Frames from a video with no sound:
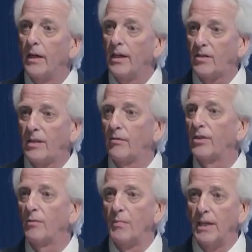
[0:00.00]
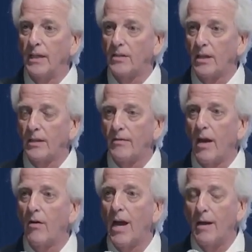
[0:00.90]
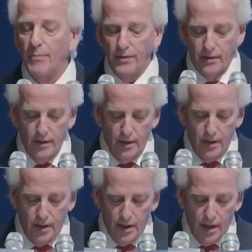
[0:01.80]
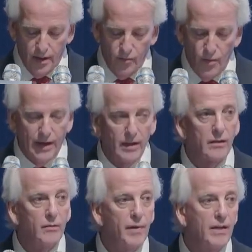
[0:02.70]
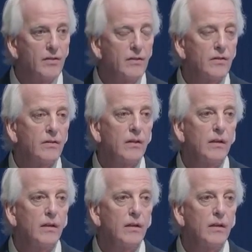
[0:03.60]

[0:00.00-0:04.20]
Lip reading: a series of meetings that has now happened on a regular basis,